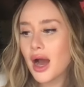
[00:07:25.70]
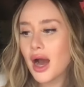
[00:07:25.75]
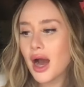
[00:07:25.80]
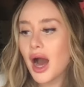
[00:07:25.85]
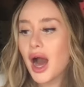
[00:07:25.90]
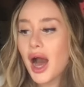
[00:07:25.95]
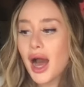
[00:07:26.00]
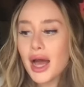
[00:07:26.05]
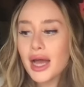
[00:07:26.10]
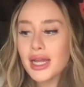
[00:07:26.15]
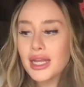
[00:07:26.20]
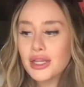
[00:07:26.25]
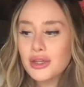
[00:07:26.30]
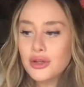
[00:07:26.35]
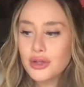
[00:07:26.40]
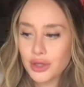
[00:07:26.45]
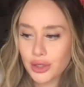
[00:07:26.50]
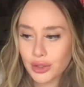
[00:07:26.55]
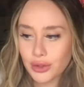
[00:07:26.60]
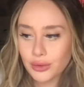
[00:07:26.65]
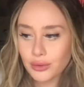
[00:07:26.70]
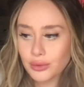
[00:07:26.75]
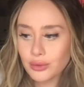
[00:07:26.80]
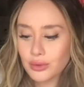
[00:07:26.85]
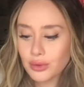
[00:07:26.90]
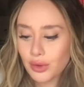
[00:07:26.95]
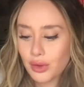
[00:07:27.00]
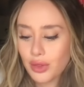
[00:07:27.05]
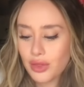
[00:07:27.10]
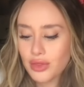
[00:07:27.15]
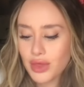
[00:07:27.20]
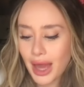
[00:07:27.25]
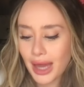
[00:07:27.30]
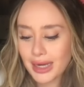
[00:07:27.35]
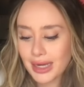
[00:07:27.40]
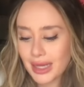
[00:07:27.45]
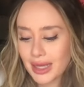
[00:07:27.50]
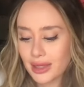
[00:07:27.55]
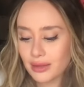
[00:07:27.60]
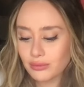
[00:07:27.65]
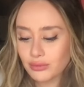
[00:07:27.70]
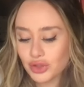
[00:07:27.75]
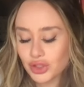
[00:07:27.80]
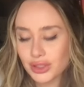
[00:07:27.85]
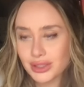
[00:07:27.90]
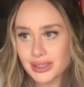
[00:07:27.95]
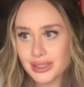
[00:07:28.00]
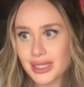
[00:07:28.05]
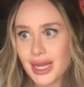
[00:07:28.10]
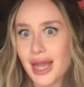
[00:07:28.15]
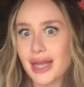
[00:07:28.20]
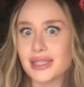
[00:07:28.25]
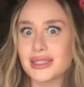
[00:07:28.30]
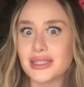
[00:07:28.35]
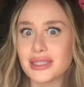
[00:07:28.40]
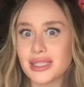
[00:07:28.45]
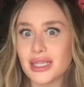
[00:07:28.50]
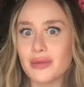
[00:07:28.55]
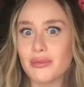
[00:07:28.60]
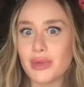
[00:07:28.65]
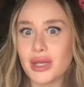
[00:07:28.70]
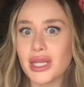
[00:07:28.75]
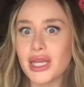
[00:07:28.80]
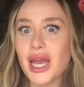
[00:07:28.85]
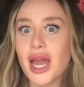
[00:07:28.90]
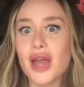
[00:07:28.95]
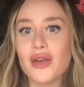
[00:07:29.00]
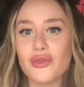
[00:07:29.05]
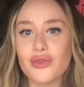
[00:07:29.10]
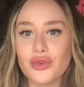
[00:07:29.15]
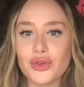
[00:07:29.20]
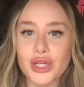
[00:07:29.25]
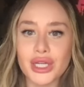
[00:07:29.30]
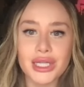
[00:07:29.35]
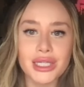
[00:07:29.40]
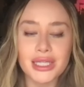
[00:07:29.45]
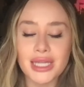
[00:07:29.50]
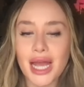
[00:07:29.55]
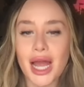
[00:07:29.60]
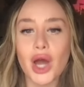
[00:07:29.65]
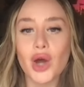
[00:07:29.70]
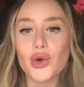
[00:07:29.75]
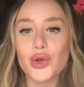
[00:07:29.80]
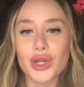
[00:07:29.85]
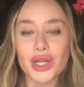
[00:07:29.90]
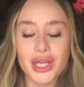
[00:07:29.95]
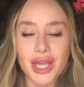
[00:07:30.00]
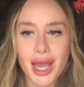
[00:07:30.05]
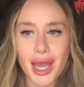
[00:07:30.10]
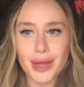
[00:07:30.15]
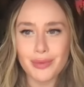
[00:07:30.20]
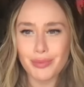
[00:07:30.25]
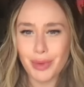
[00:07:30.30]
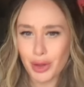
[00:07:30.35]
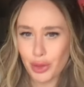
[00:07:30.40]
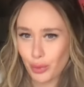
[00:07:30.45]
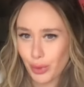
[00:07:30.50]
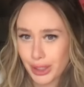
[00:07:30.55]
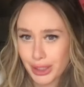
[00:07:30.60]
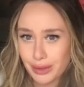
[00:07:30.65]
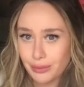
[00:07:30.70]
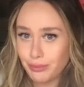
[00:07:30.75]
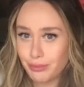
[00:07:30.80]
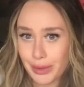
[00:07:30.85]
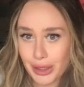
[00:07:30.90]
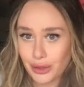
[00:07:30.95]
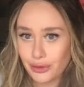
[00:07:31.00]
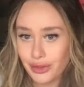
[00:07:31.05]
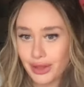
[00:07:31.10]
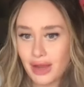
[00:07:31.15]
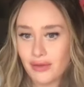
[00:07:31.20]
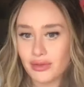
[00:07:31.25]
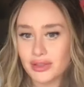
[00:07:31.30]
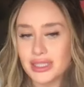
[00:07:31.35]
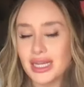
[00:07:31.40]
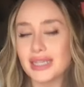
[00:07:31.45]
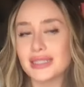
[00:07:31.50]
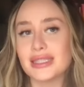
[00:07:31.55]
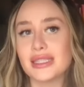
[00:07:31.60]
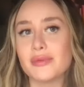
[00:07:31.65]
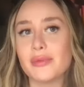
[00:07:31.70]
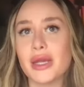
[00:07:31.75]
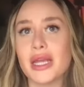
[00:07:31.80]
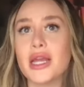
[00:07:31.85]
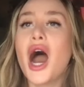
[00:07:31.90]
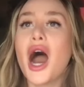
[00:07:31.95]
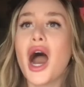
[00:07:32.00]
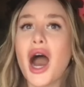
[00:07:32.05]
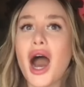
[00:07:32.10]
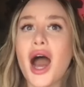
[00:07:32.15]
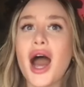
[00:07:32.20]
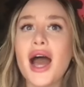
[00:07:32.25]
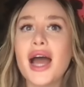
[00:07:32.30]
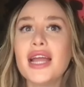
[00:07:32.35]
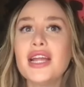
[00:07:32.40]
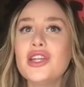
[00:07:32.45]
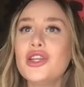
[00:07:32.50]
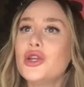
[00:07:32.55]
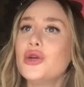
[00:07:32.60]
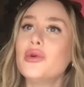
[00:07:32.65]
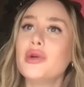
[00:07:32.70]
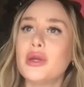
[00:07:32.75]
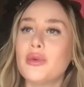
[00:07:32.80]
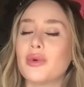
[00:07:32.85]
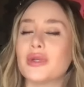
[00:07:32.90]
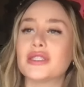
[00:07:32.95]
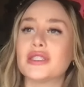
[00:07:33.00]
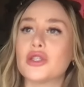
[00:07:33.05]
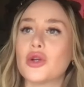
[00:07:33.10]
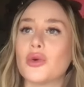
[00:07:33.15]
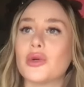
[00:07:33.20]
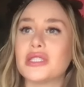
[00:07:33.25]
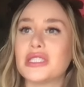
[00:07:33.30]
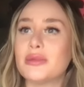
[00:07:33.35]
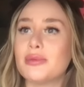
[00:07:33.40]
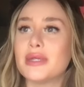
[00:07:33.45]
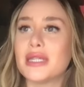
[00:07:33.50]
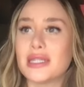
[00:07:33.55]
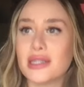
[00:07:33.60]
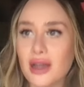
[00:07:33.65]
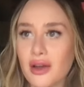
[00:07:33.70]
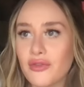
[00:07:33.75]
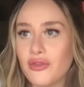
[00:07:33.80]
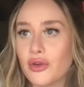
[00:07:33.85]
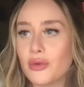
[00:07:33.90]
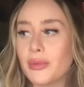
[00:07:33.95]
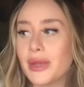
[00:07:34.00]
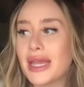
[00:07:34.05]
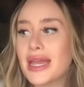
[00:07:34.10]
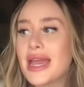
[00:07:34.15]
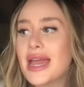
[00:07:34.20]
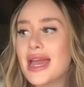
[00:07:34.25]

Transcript: I knew that him just texting me every now and again, by the way, he barely ever texted me. I knew he wasn't going to be enough for me,